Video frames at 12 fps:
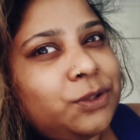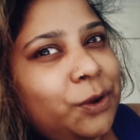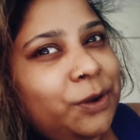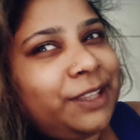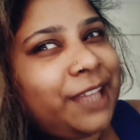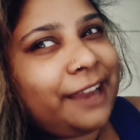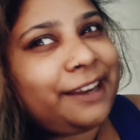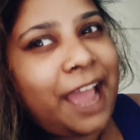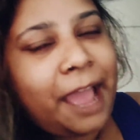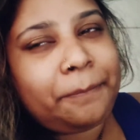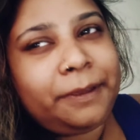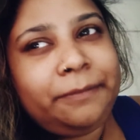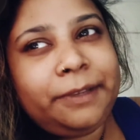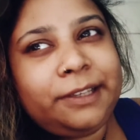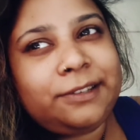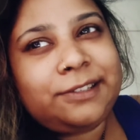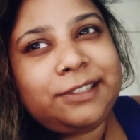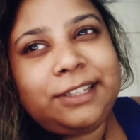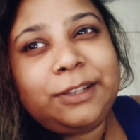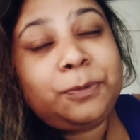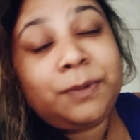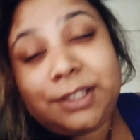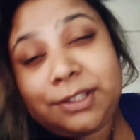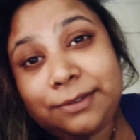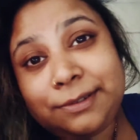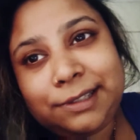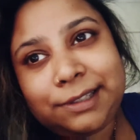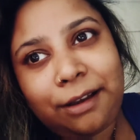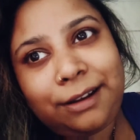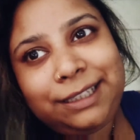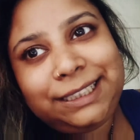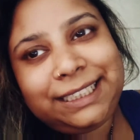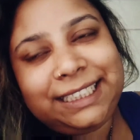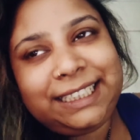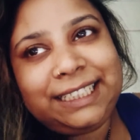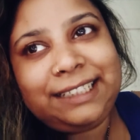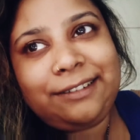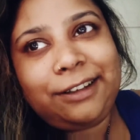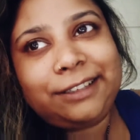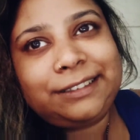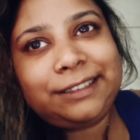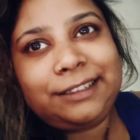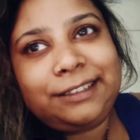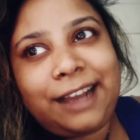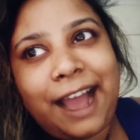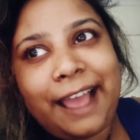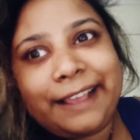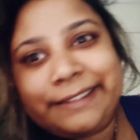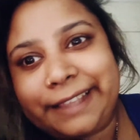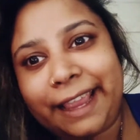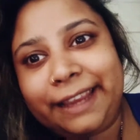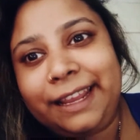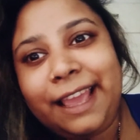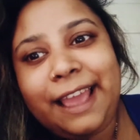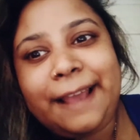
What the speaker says: not that happy because it was too salty on the higher side.